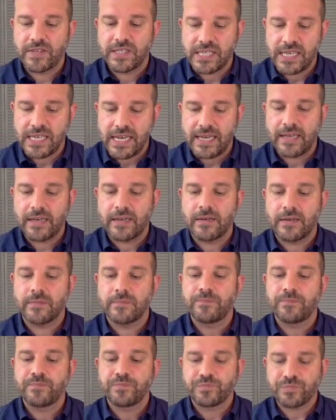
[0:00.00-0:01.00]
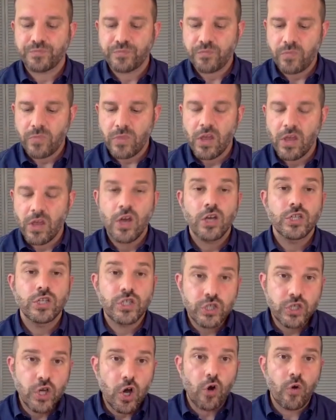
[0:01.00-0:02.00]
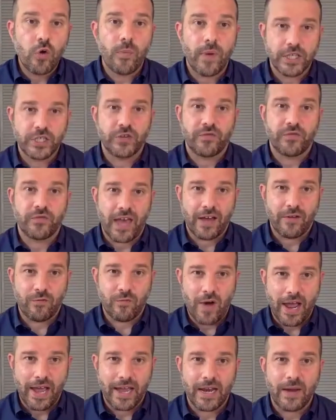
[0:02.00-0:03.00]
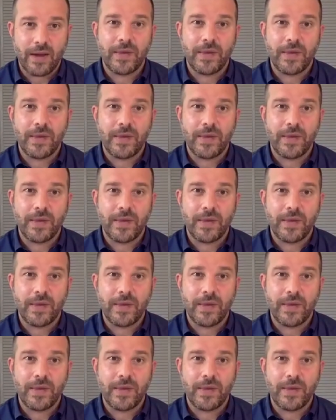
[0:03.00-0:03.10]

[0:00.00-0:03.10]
seen so much of that, right?